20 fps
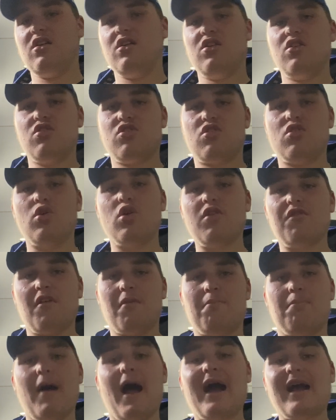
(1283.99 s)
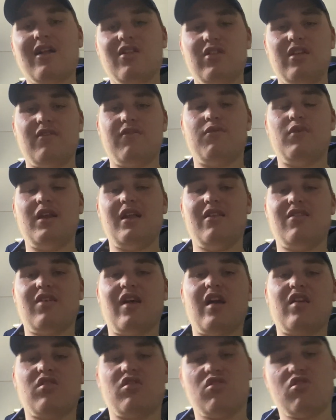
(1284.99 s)
short of a backlift when he
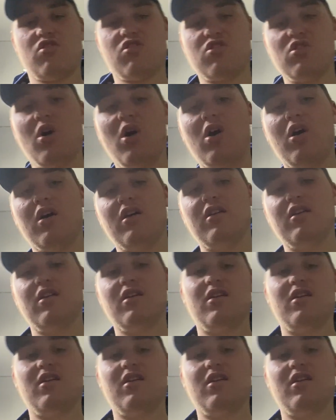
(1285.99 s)
takes a shot.